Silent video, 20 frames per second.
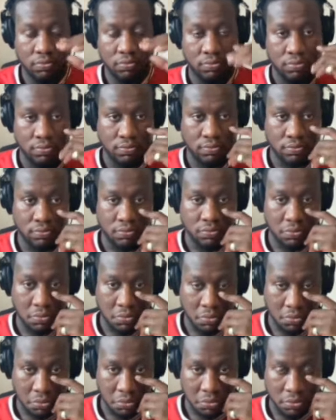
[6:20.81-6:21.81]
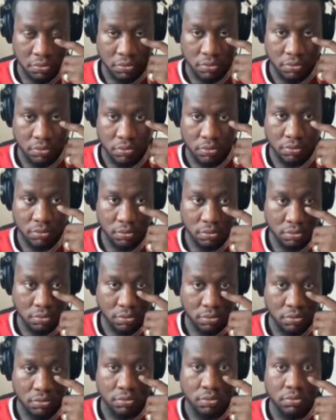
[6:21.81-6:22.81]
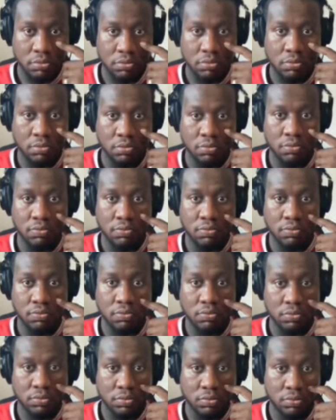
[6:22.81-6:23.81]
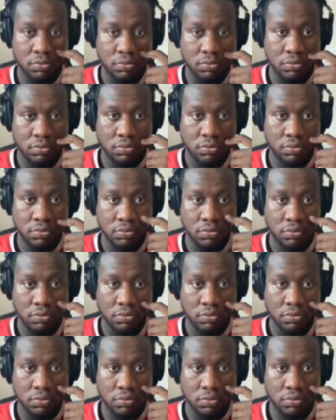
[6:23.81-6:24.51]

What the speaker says: No words are spoken by the person on screen.